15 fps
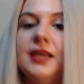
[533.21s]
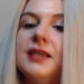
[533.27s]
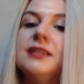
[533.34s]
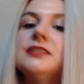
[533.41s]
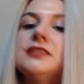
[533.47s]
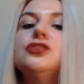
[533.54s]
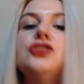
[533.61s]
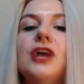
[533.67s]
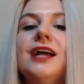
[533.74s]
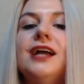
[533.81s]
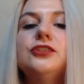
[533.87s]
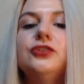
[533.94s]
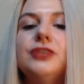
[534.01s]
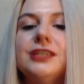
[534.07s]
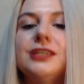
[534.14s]
Is the
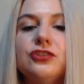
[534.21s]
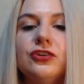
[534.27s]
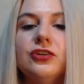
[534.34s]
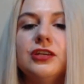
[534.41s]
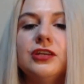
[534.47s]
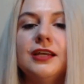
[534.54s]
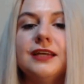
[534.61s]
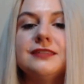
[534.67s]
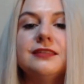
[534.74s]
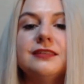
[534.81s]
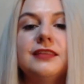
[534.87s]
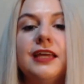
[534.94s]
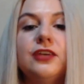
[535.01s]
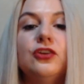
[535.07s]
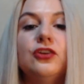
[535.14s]
child could internalize
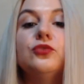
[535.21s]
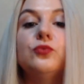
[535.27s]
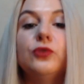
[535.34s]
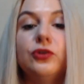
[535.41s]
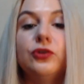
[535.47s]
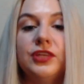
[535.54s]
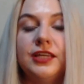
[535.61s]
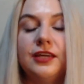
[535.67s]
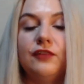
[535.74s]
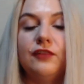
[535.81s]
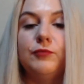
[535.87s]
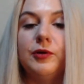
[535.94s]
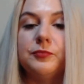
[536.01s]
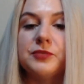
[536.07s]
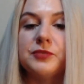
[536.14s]
that they're not worthy of
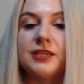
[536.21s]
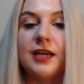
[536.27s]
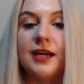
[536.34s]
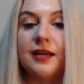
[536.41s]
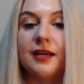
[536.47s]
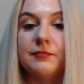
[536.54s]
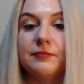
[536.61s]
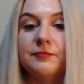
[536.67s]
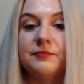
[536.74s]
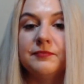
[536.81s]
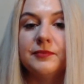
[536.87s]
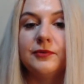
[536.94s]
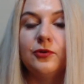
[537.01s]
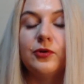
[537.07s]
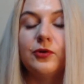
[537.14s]
mom's time
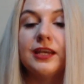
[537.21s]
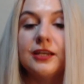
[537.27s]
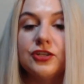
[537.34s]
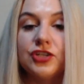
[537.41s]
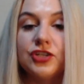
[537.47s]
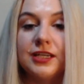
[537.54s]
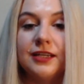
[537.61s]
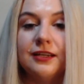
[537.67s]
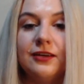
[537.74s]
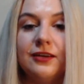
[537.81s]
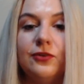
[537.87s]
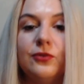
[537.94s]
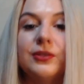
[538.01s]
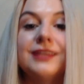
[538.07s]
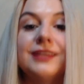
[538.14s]
or energy,
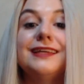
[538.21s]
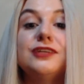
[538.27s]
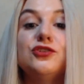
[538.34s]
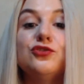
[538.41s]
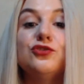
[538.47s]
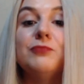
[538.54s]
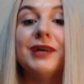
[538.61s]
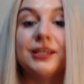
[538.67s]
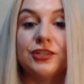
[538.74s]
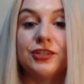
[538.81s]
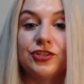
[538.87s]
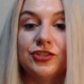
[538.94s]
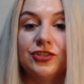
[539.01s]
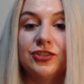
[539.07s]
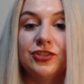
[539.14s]
or that they're too
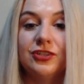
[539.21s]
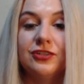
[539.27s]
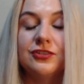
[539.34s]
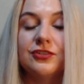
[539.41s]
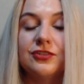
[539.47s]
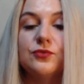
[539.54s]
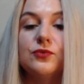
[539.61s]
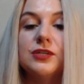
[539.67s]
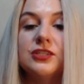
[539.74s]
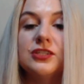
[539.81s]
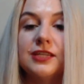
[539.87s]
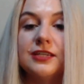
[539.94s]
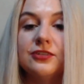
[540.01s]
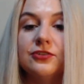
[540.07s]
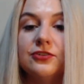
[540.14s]
much. So what
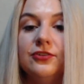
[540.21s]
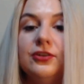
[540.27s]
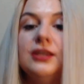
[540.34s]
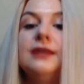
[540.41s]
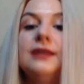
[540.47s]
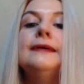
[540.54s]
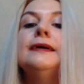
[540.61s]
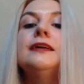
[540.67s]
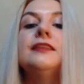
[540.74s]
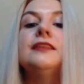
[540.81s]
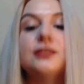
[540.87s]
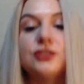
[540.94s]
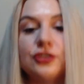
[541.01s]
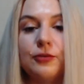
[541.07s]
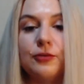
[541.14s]
do? They
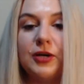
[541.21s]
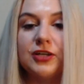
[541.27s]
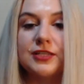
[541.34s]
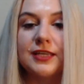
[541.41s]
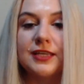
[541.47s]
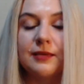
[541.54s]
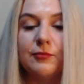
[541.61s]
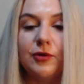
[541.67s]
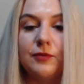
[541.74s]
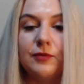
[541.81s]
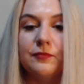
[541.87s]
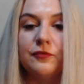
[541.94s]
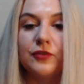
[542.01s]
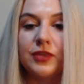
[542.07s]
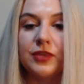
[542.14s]
stop asking mom
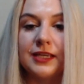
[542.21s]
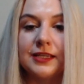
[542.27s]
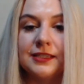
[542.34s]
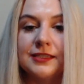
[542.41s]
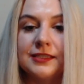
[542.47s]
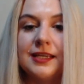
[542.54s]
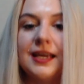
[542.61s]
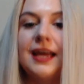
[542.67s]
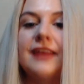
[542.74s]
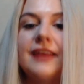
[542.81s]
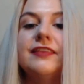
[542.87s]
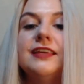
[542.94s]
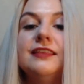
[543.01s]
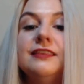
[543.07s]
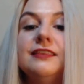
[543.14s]
for things. And
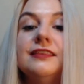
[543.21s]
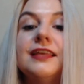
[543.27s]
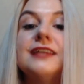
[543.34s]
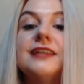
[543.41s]
then they